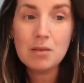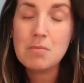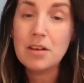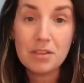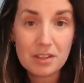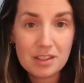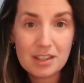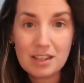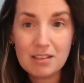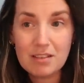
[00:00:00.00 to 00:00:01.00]

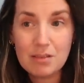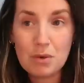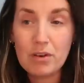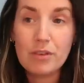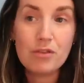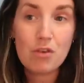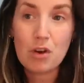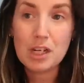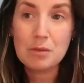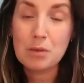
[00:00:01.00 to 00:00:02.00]
months where I've
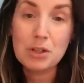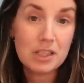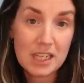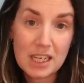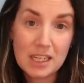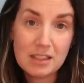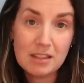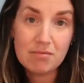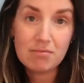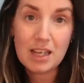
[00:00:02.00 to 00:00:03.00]
cried most
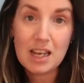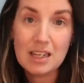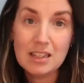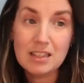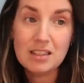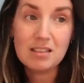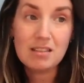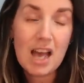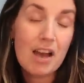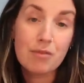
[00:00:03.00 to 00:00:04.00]
days and
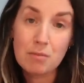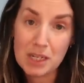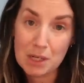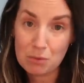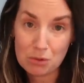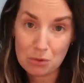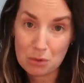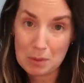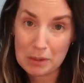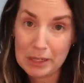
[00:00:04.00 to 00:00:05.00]
haven't been able to
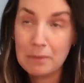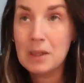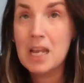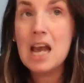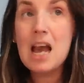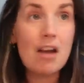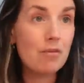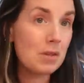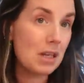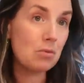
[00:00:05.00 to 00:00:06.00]
talk about it.
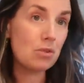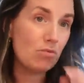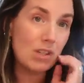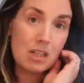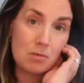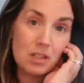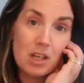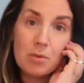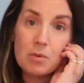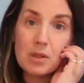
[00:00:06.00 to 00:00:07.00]
Haven't been able to really come to
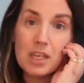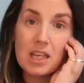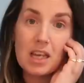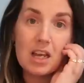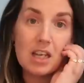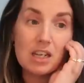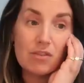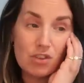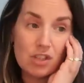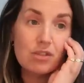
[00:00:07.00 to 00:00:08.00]
terms with it and
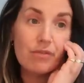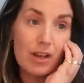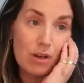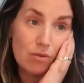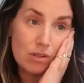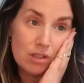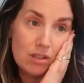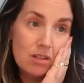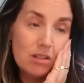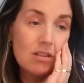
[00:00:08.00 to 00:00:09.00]
have just
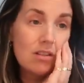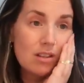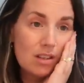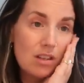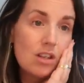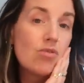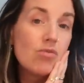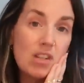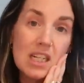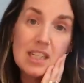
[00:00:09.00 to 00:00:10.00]
felt
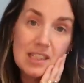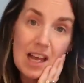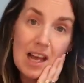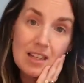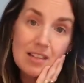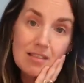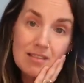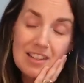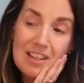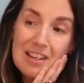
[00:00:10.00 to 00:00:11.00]
really sad.
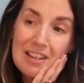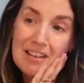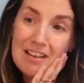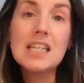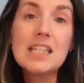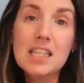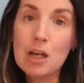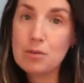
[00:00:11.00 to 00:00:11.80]
Leading